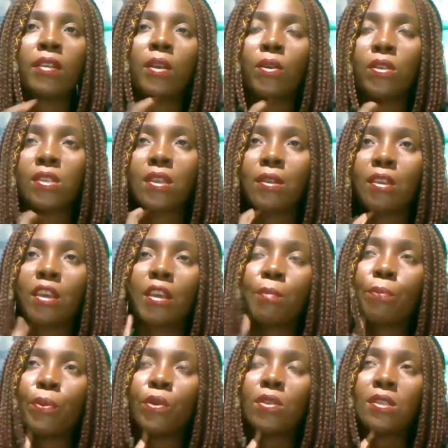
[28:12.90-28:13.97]
There was
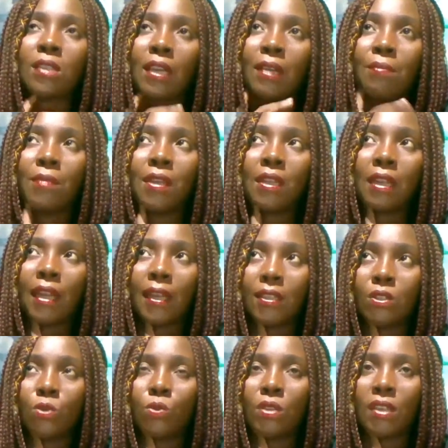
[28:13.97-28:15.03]
a post I made
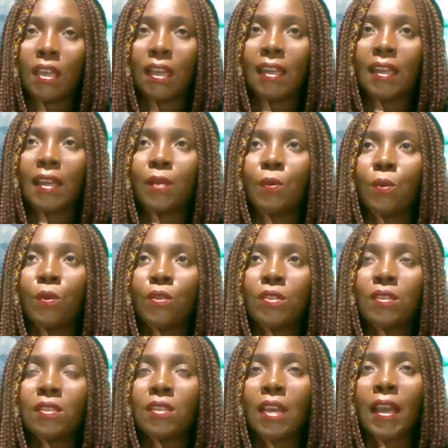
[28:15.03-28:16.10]
last week, and
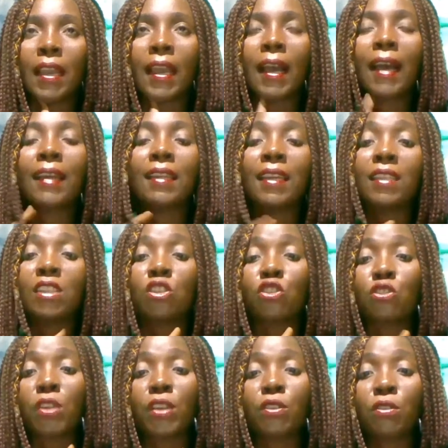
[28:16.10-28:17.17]
I added the
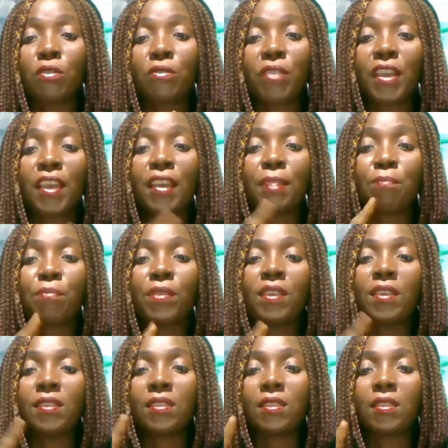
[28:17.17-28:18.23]
trend of
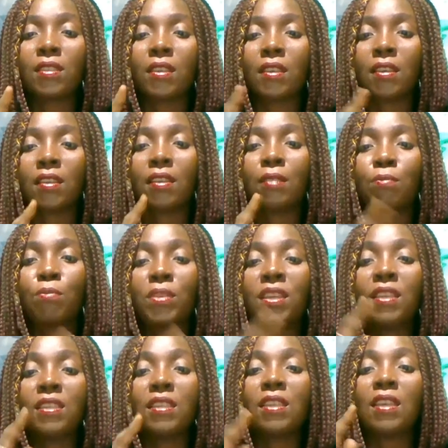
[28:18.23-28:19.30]
APC
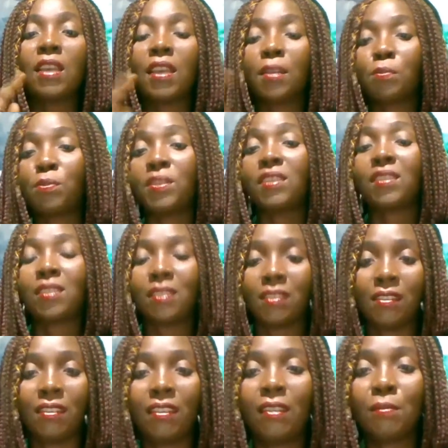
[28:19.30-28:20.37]

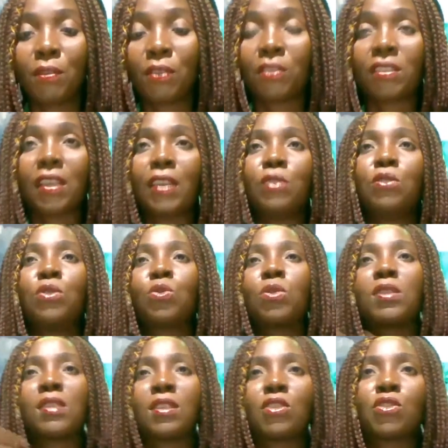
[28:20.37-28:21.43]
PDAPC because I knew it
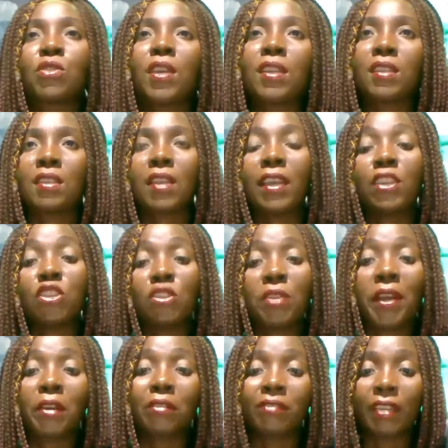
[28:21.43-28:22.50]
was a trend in
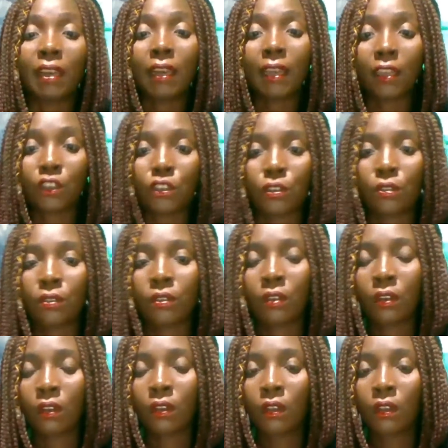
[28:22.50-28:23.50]
Nigeria of election.